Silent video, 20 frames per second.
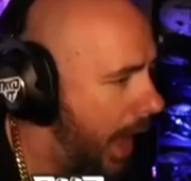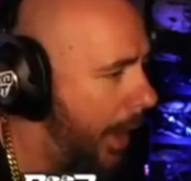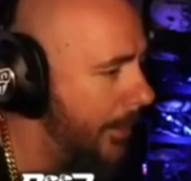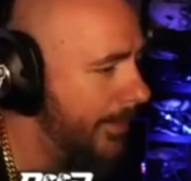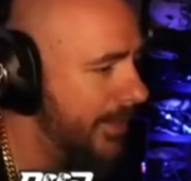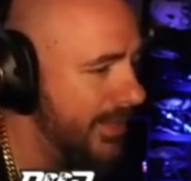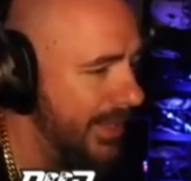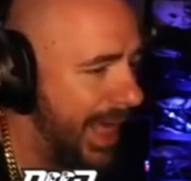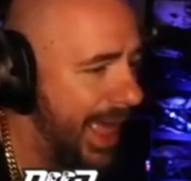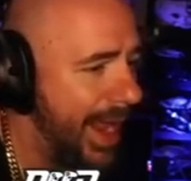I'm
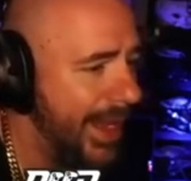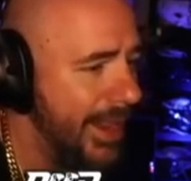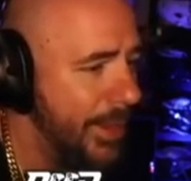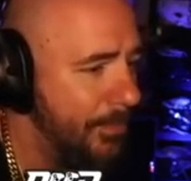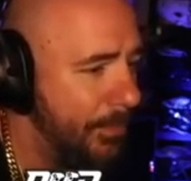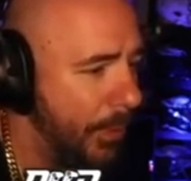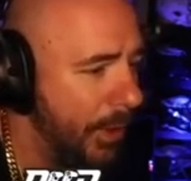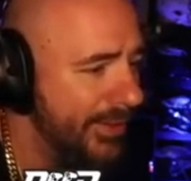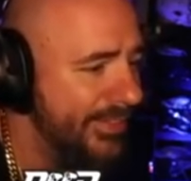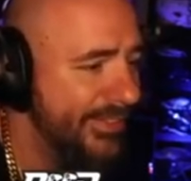glad he
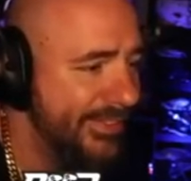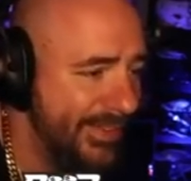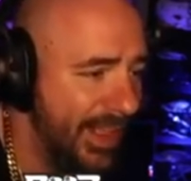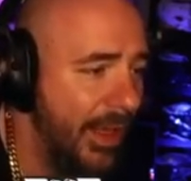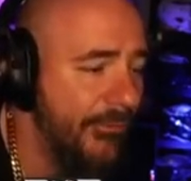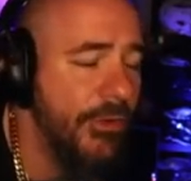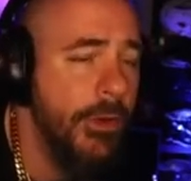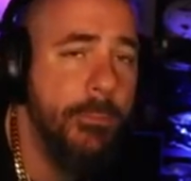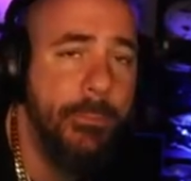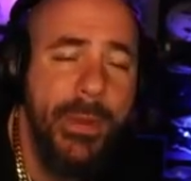put
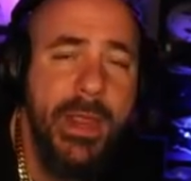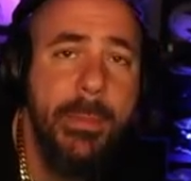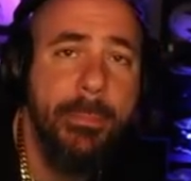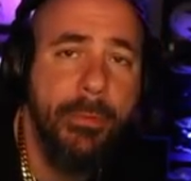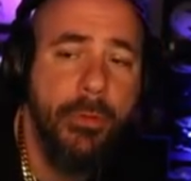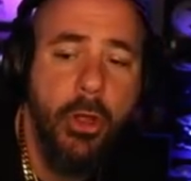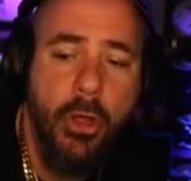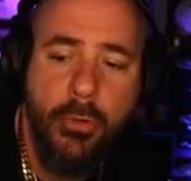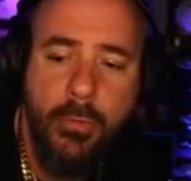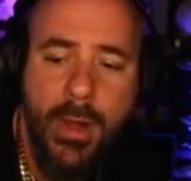7
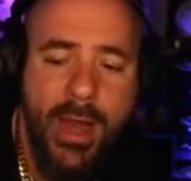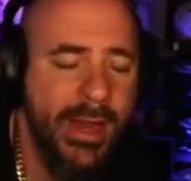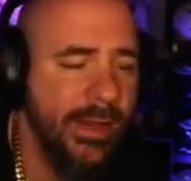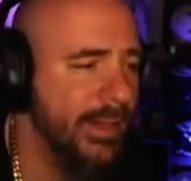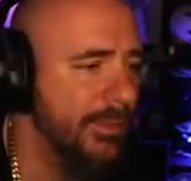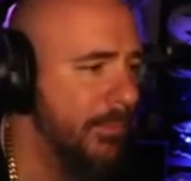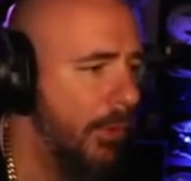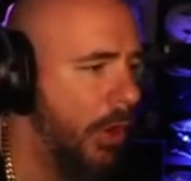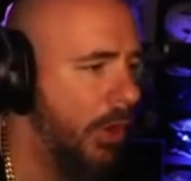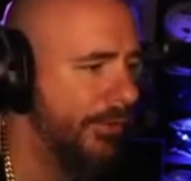people on
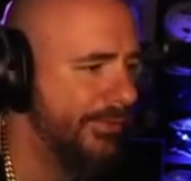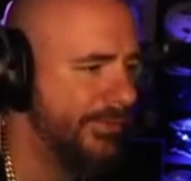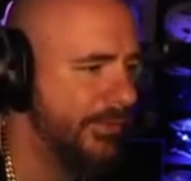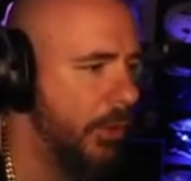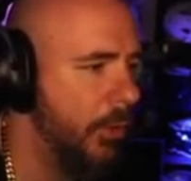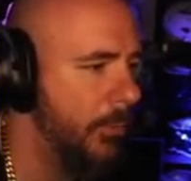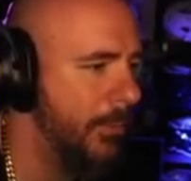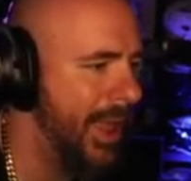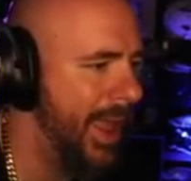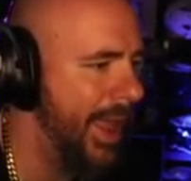Randy Moss,
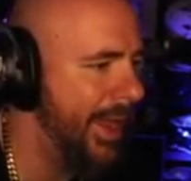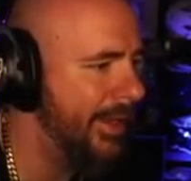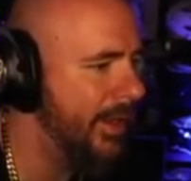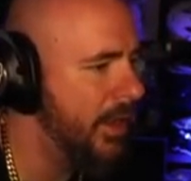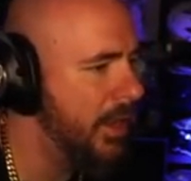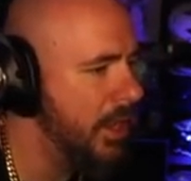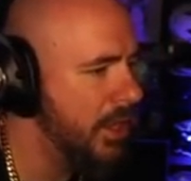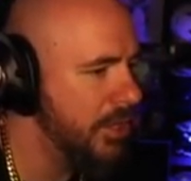though, man.